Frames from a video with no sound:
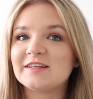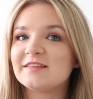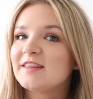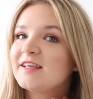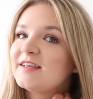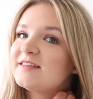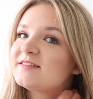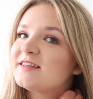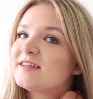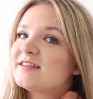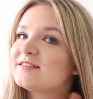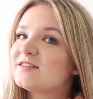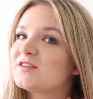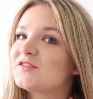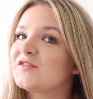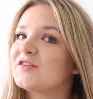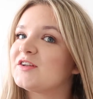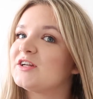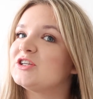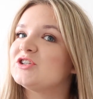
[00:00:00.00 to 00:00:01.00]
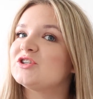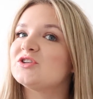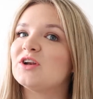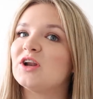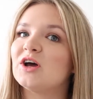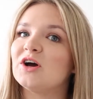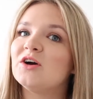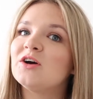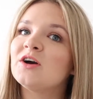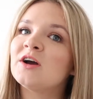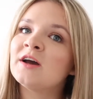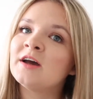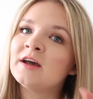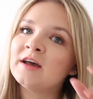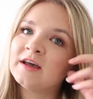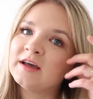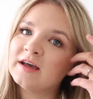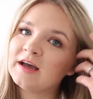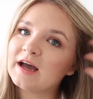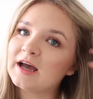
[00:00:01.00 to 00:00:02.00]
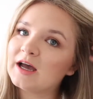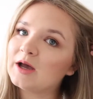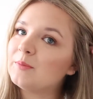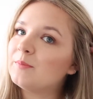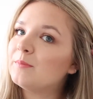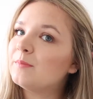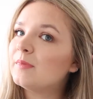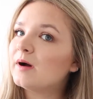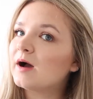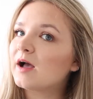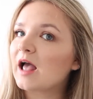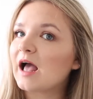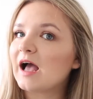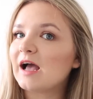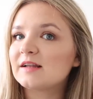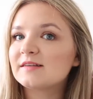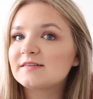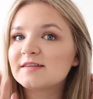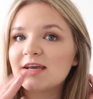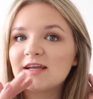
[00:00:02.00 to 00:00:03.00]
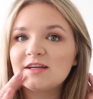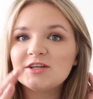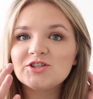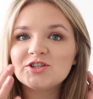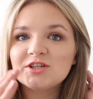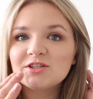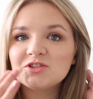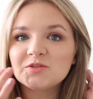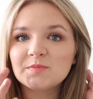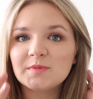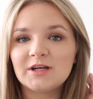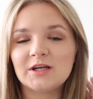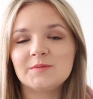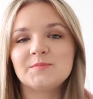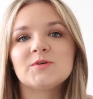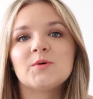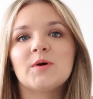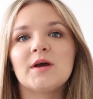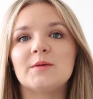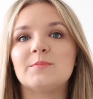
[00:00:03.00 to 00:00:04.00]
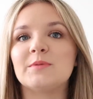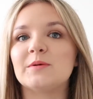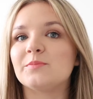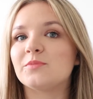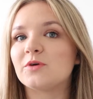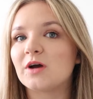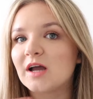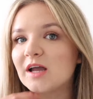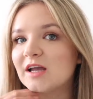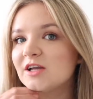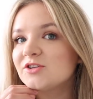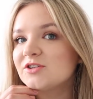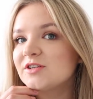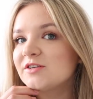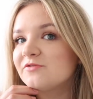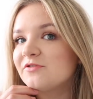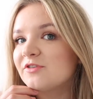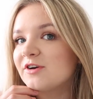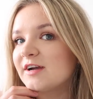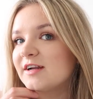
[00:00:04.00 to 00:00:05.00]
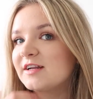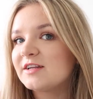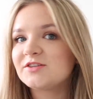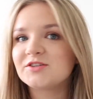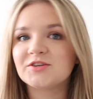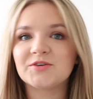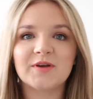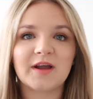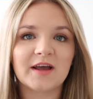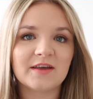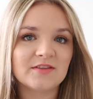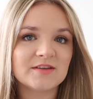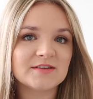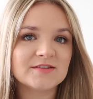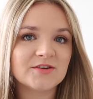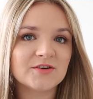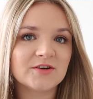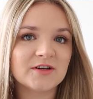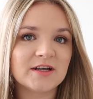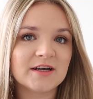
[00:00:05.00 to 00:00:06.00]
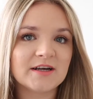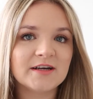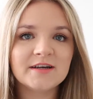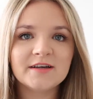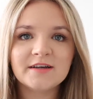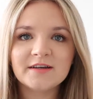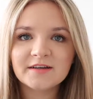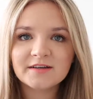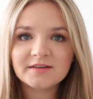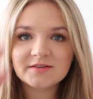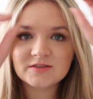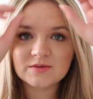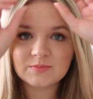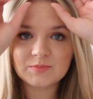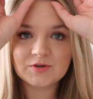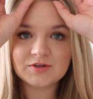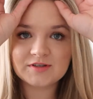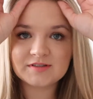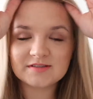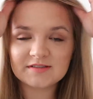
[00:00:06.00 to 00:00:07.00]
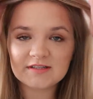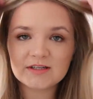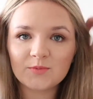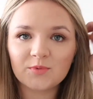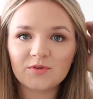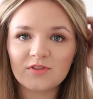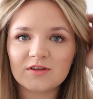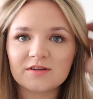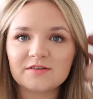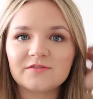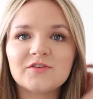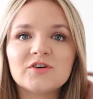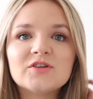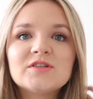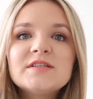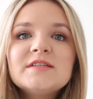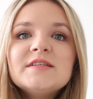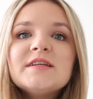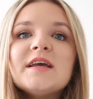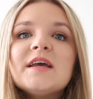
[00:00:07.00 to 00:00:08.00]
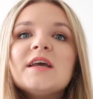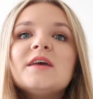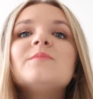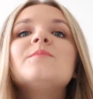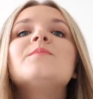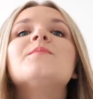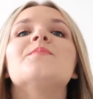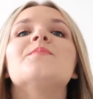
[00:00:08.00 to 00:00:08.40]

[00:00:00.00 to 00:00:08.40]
This is the finished look. I tend to change up the lips quite a bit, but I actually really do like this colour, so I'm going to stick with it for today.